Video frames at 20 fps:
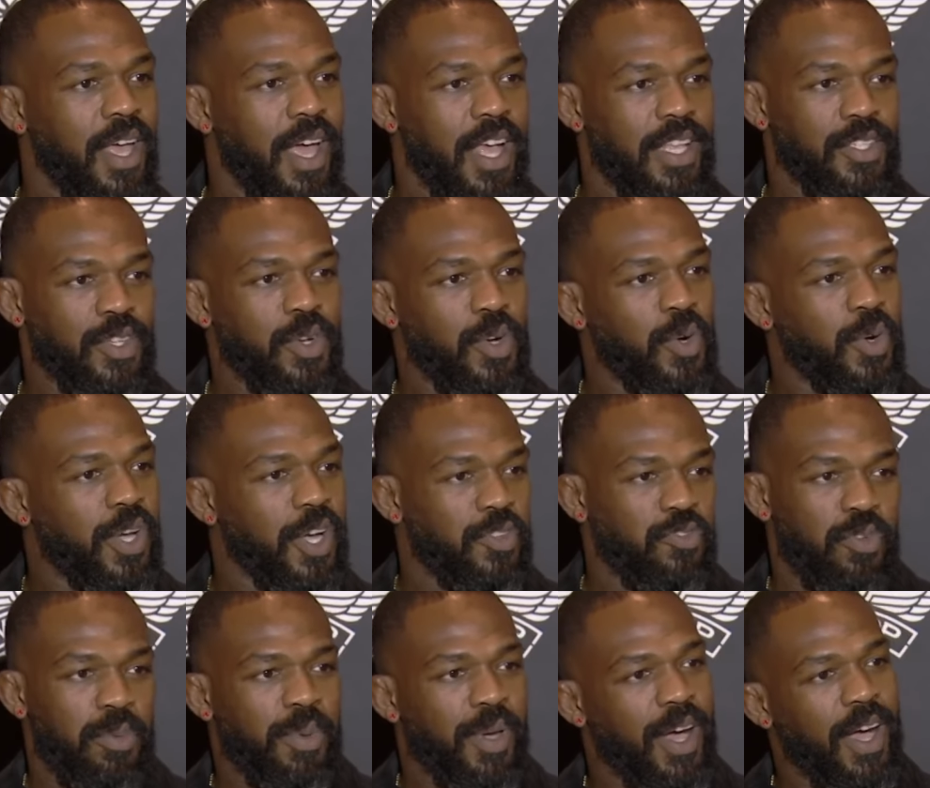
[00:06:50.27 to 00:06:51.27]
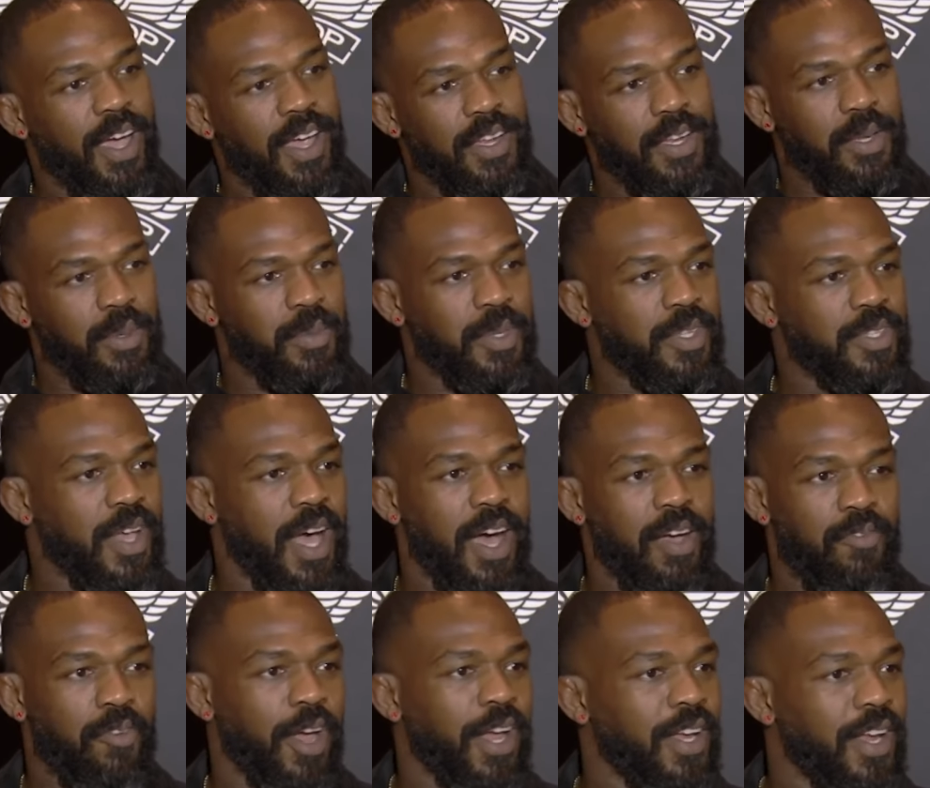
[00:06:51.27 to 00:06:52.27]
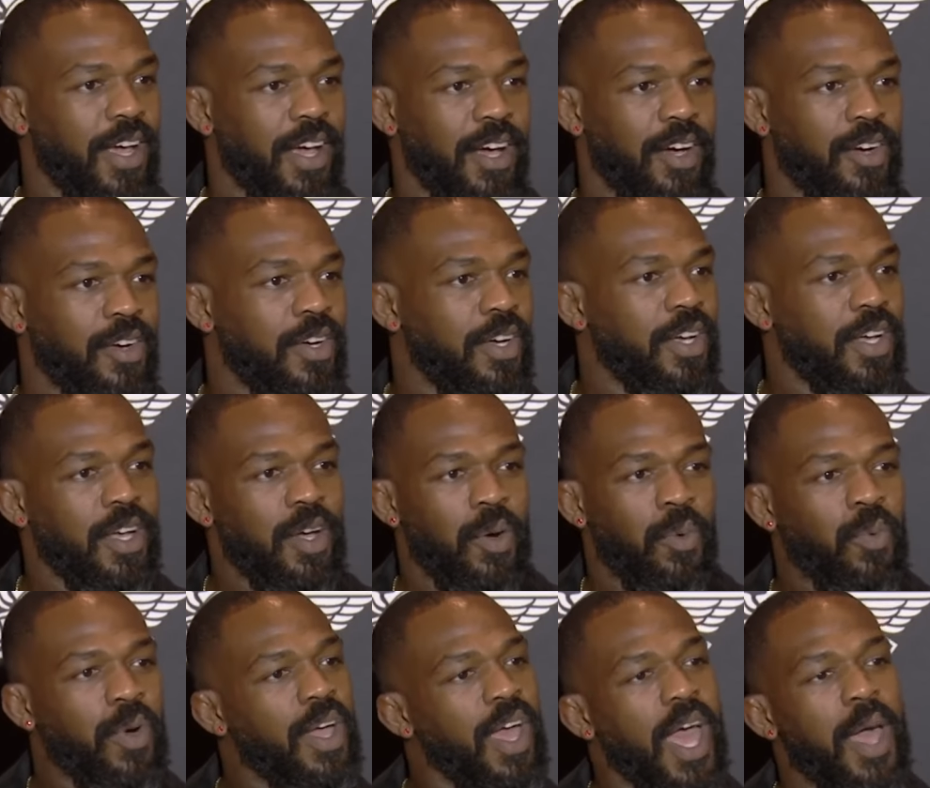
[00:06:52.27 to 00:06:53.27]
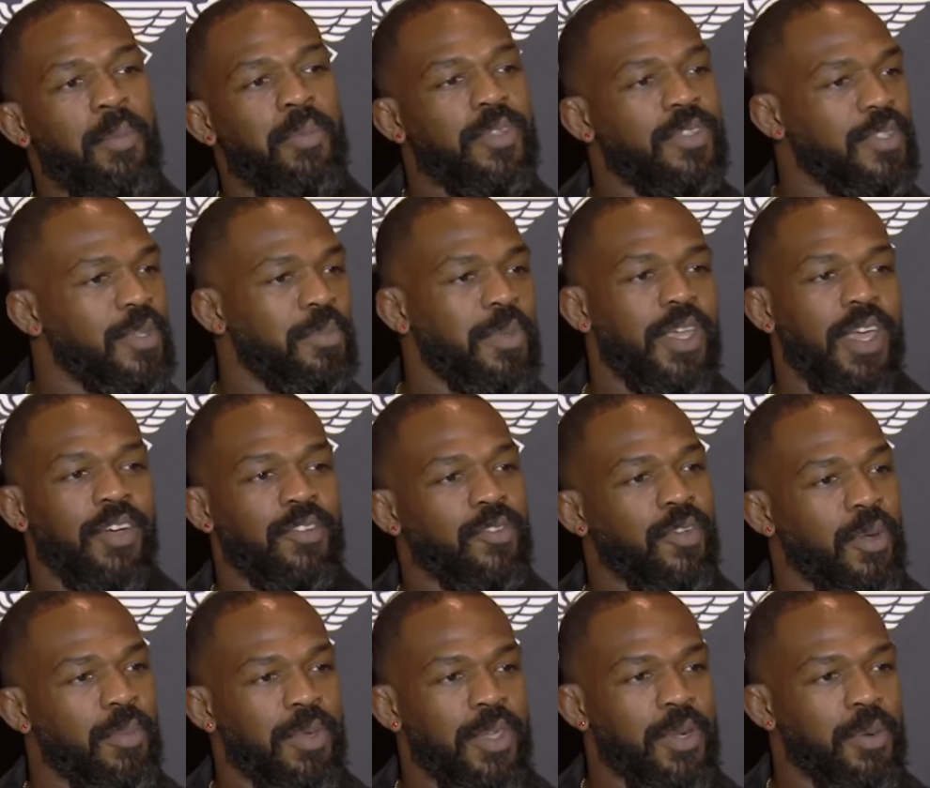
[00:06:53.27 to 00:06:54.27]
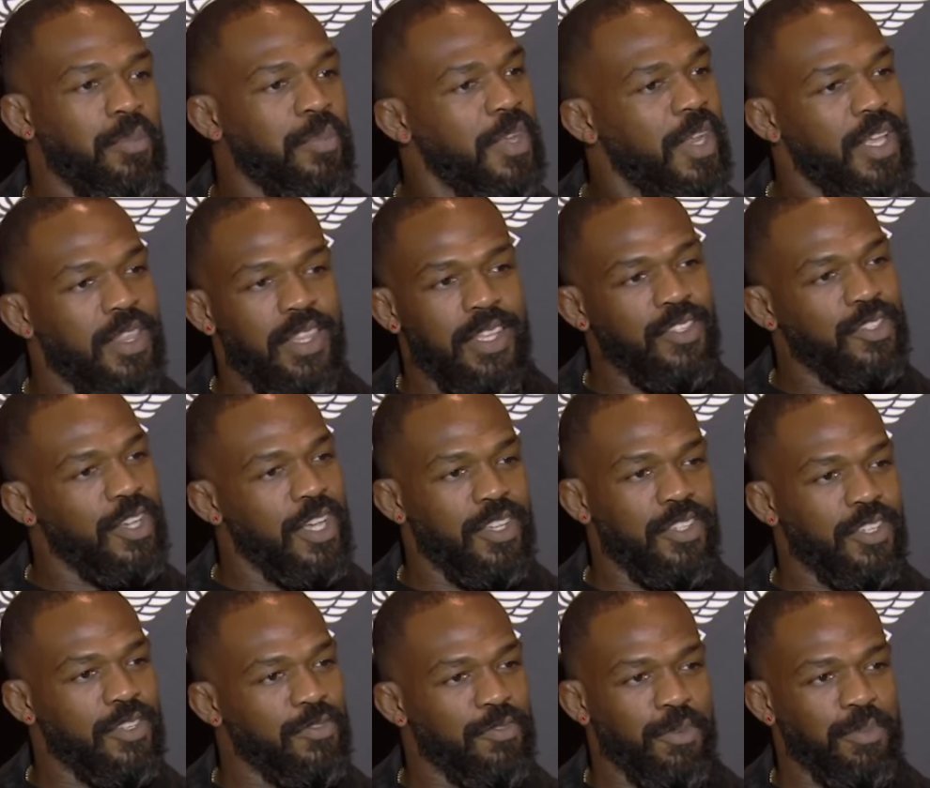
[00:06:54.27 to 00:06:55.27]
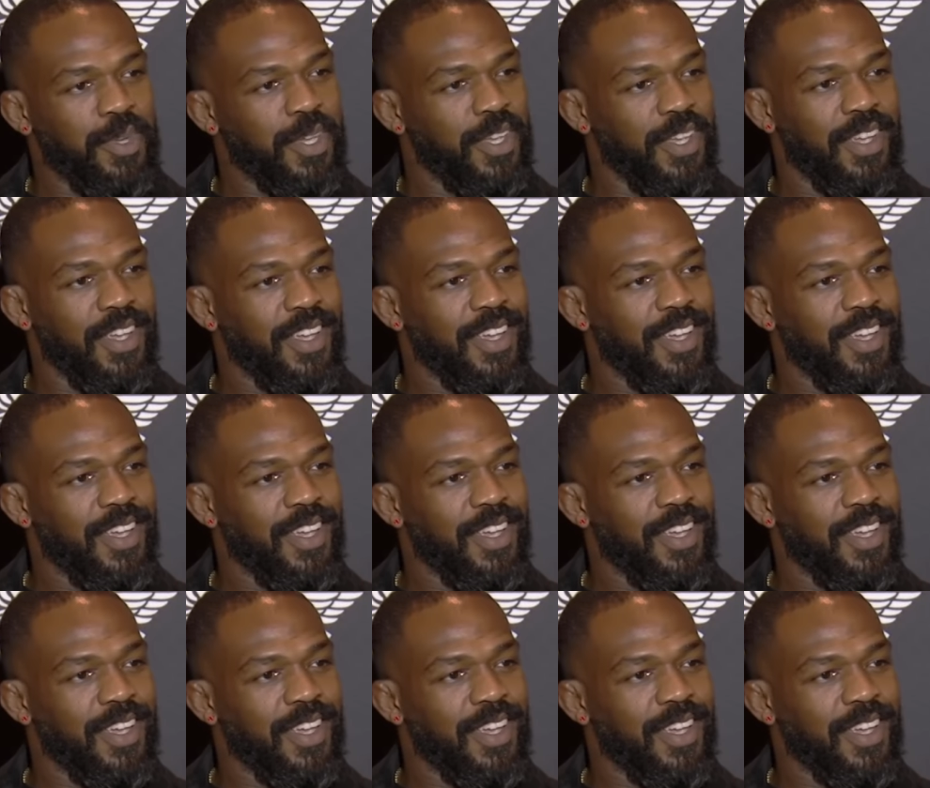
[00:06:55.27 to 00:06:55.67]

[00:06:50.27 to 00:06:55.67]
Has a whole country behind him. He's hot right now. What happens to me after I beat him? Nothing changes for me.